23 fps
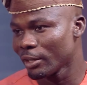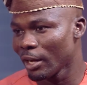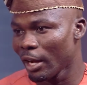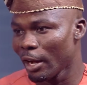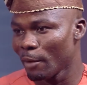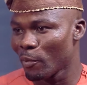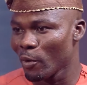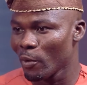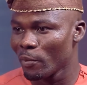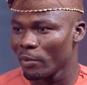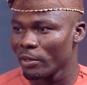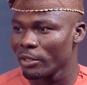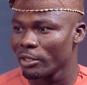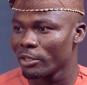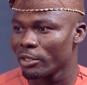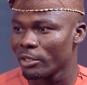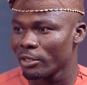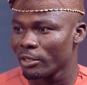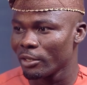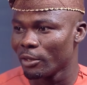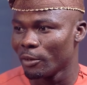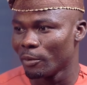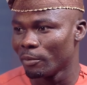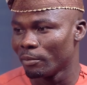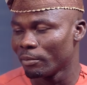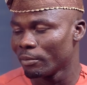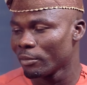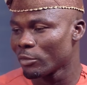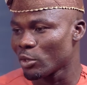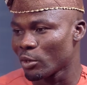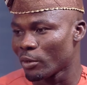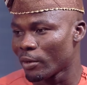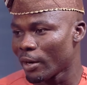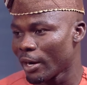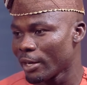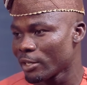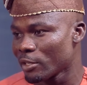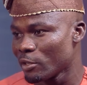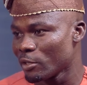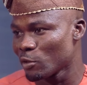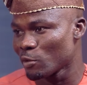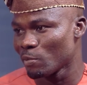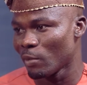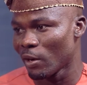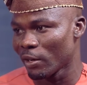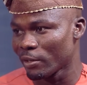Yeah. I publish on Sunrise
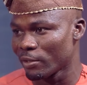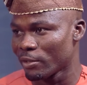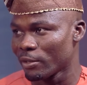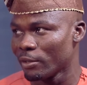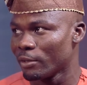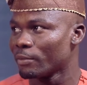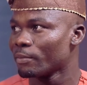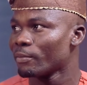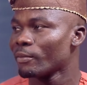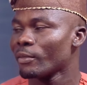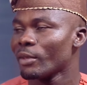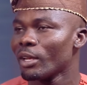News magazine.